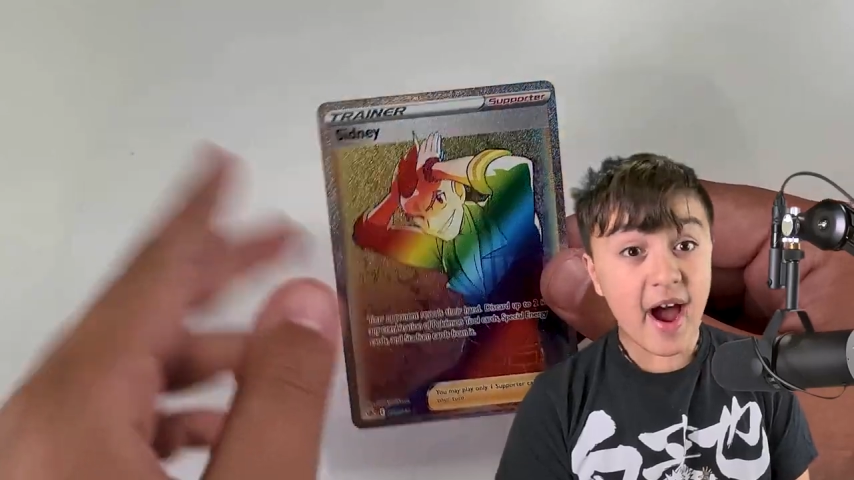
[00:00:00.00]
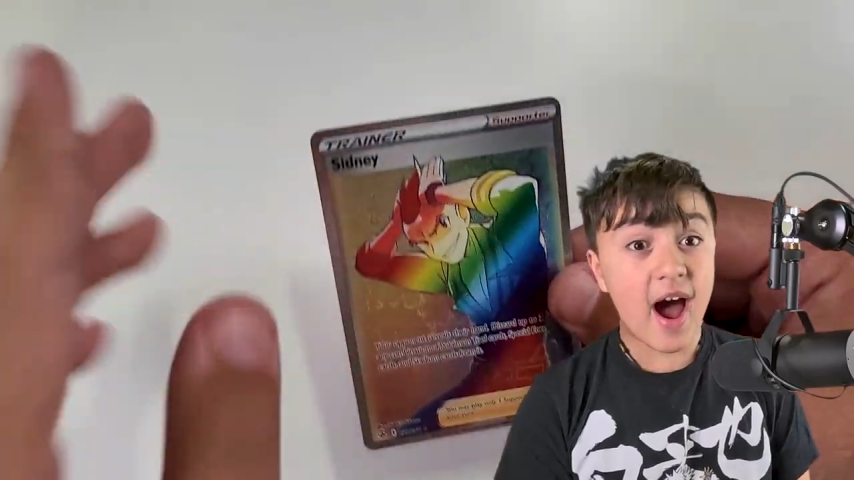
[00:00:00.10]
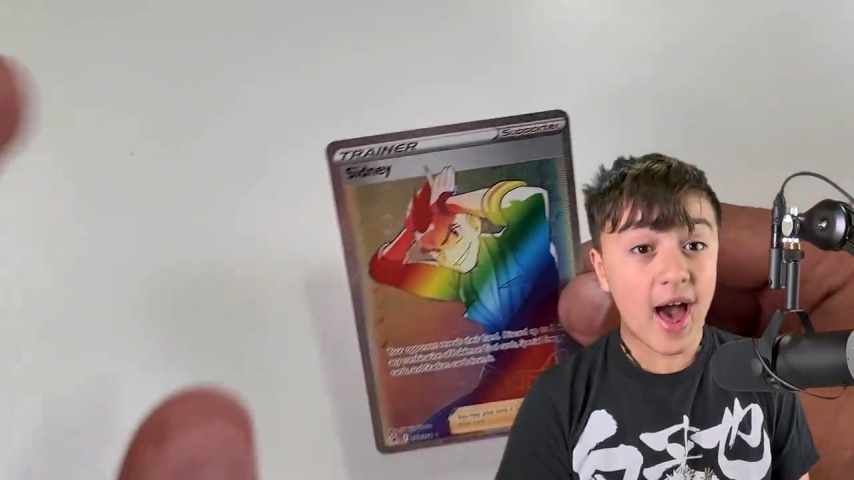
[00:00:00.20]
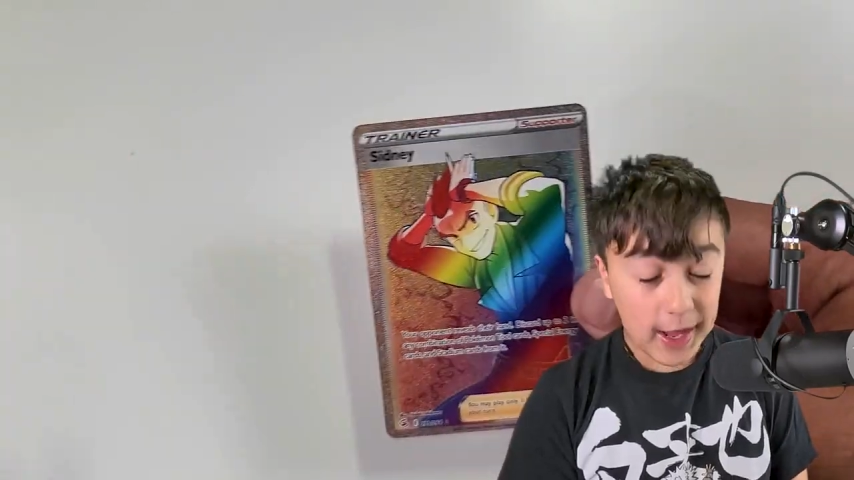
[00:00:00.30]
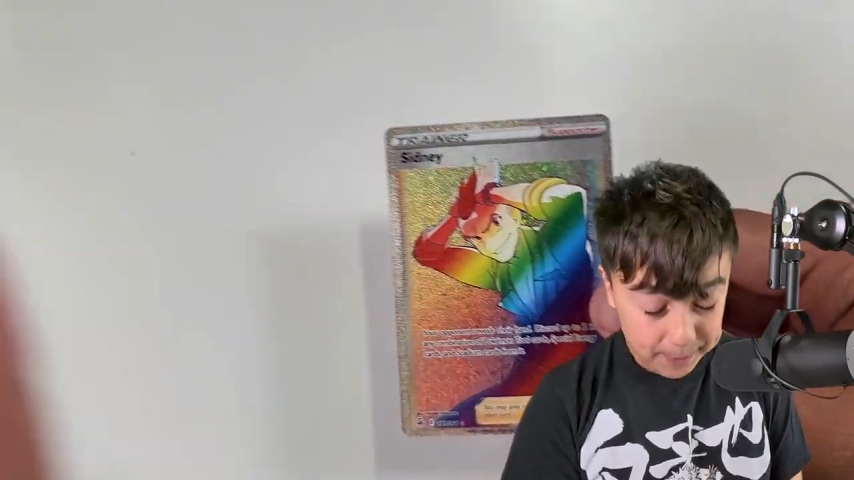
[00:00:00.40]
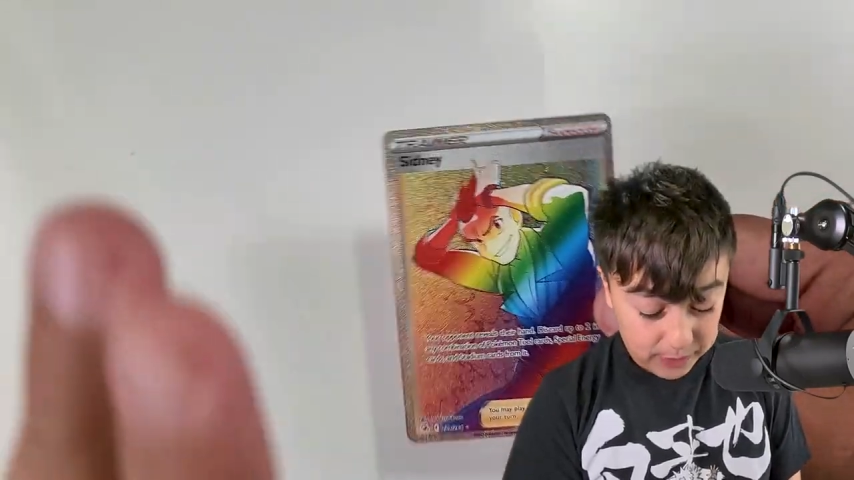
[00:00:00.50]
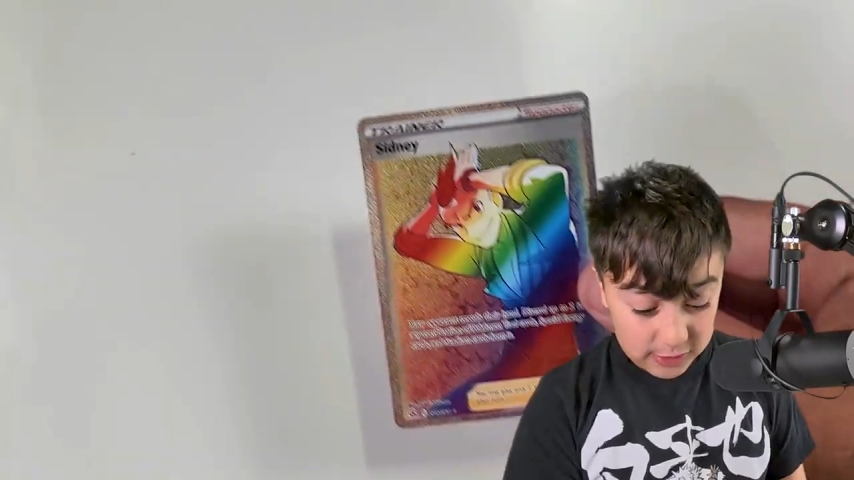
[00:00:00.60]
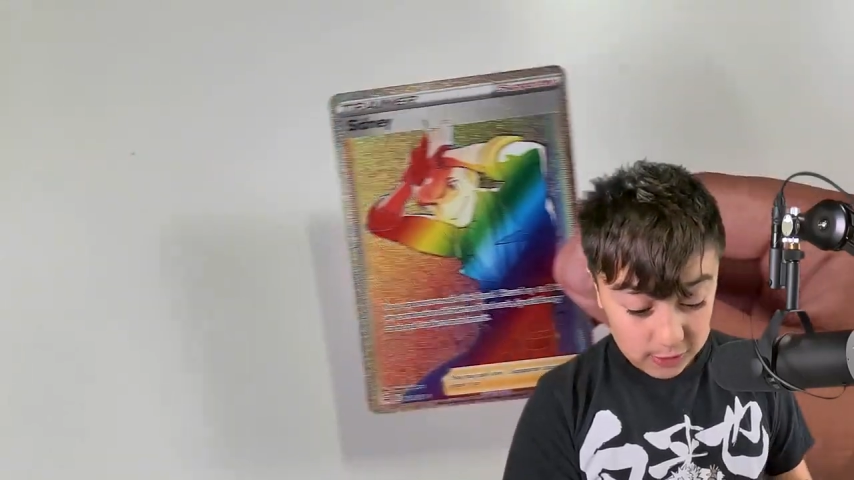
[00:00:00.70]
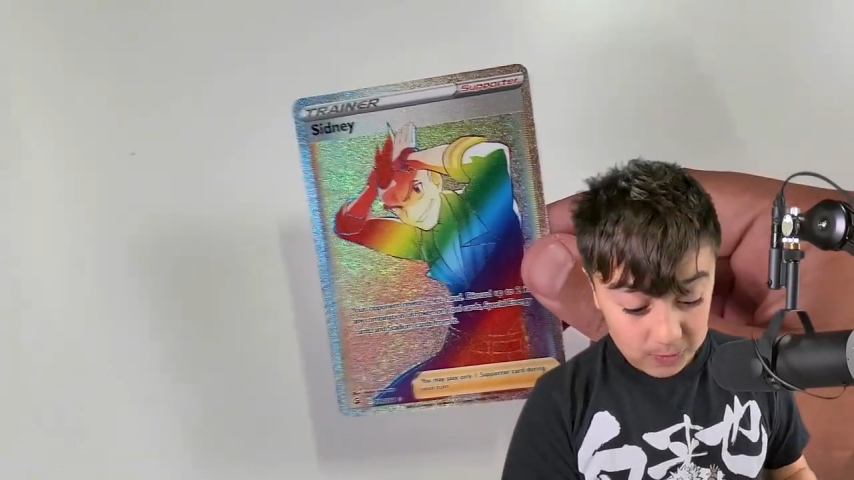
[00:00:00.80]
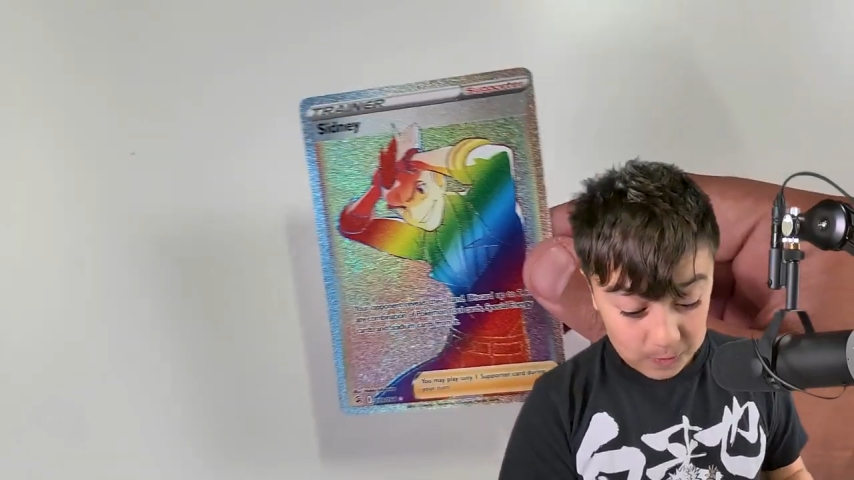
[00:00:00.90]

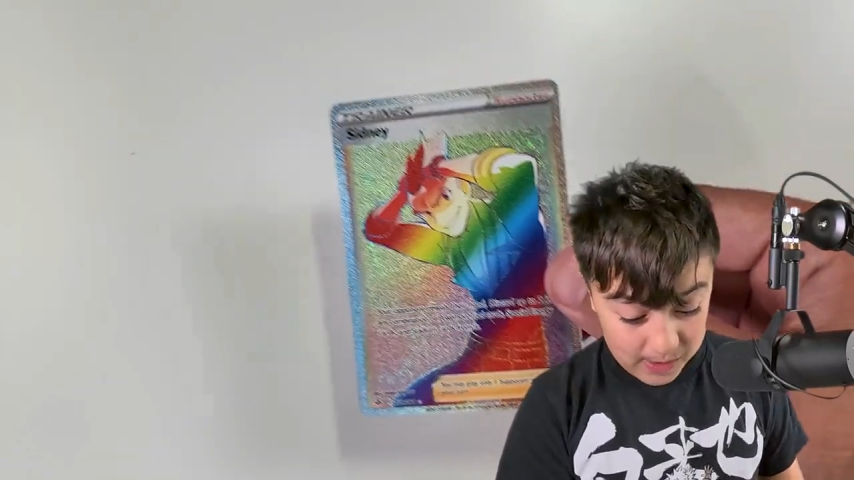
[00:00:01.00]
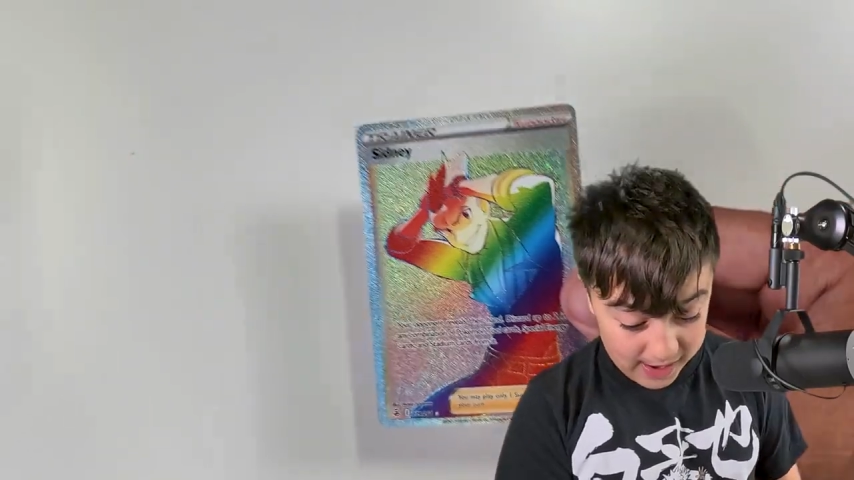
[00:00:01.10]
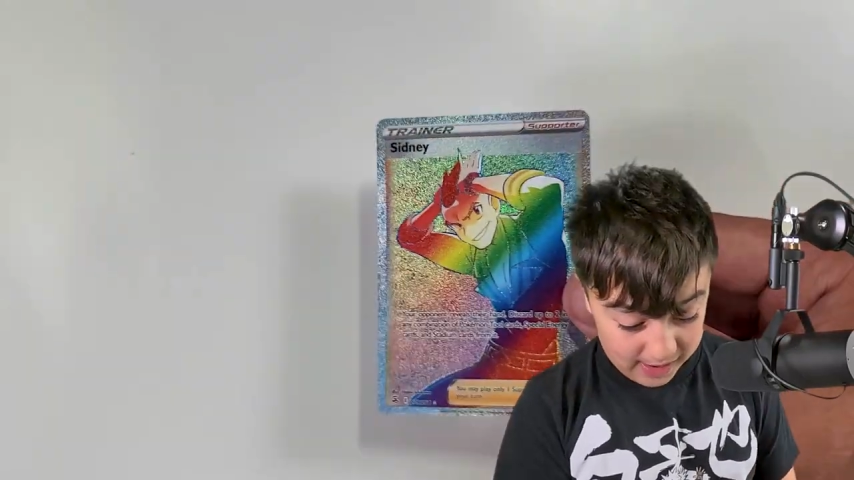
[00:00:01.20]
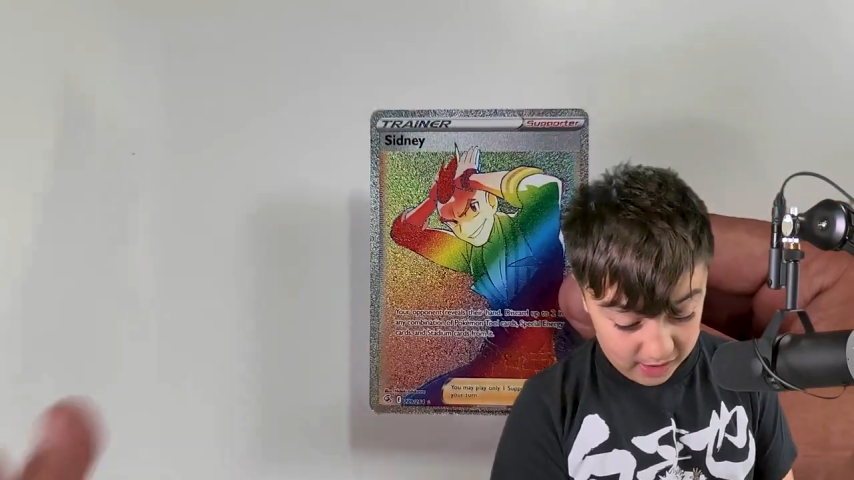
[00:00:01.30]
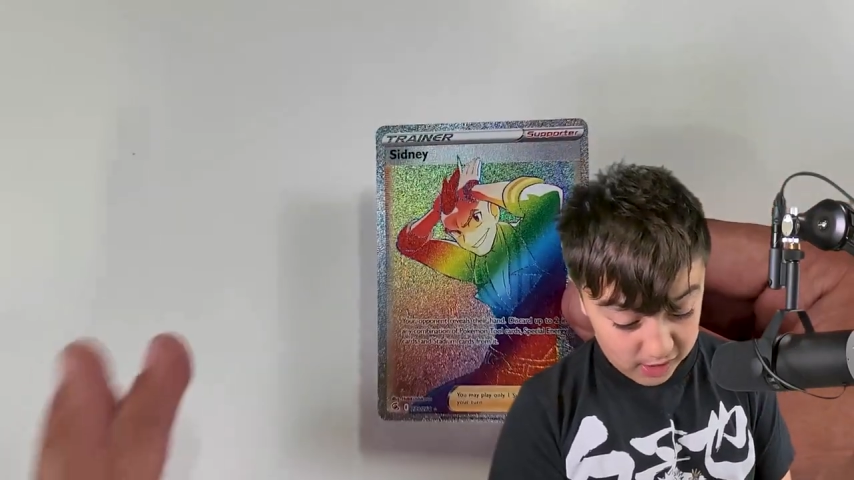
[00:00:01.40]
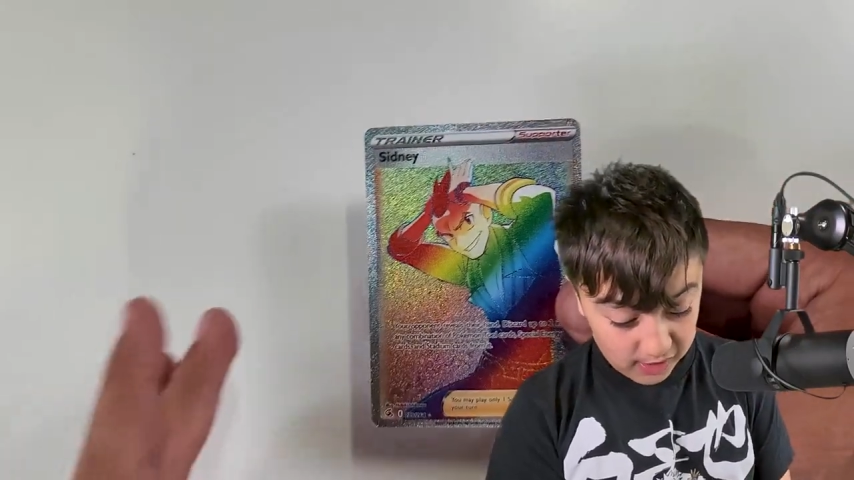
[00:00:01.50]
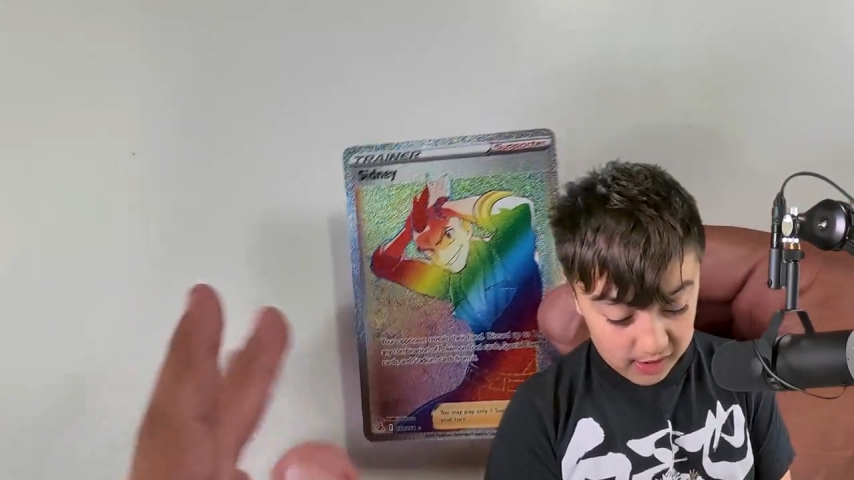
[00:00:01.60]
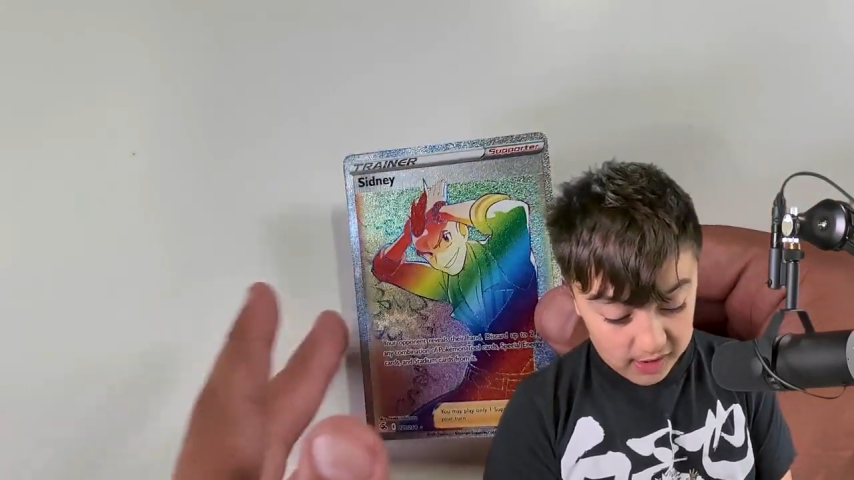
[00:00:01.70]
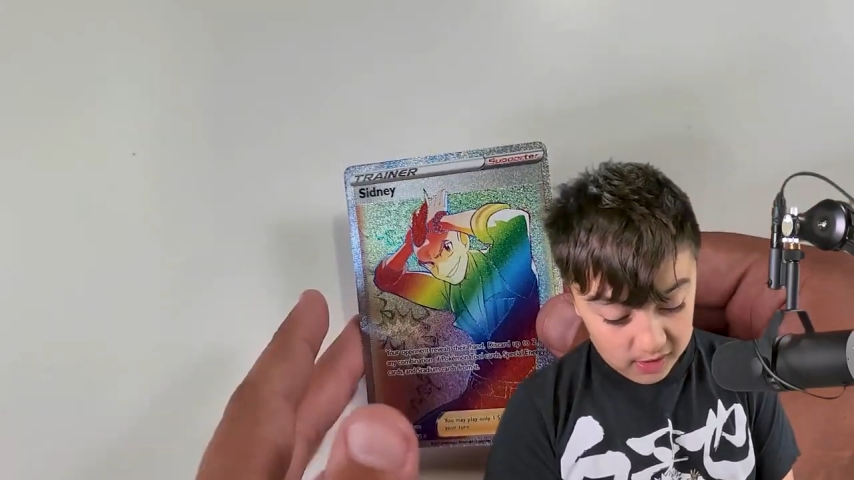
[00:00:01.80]
hyper rare